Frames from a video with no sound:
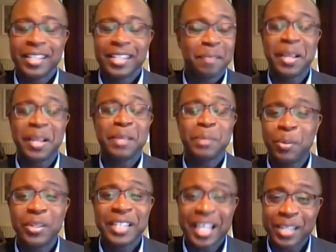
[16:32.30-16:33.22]
sometimes
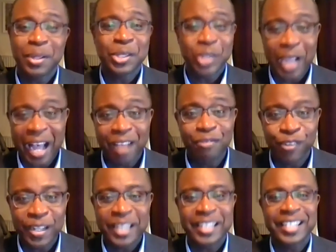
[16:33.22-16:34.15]
people just want to have
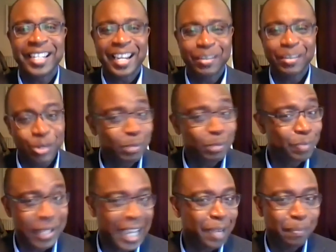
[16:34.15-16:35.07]
fun and will
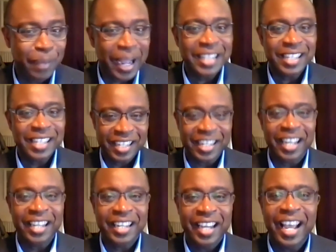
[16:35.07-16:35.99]
take part in
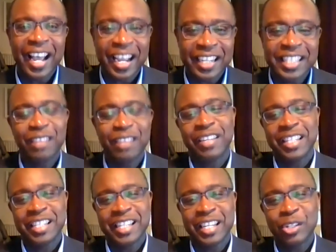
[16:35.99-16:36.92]
an
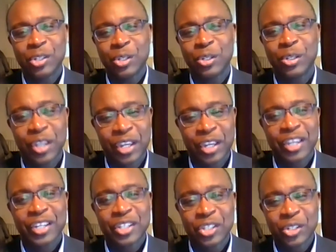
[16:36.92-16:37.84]
activity to
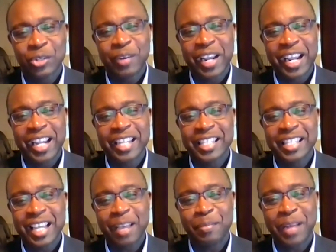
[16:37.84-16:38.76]
raise.
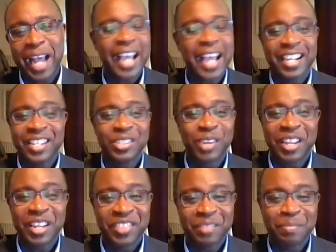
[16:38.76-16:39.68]
Yeah, but I can't
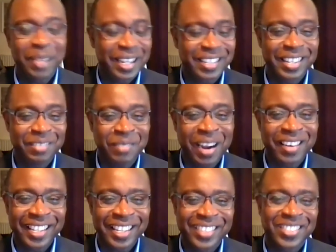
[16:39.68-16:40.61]
run the
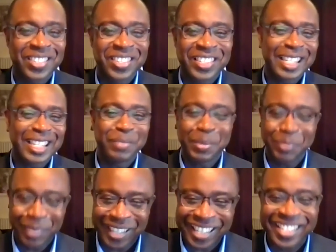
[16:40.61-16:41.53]
marathon. You see,
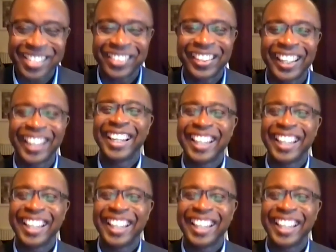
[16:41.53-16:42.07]
people enjoy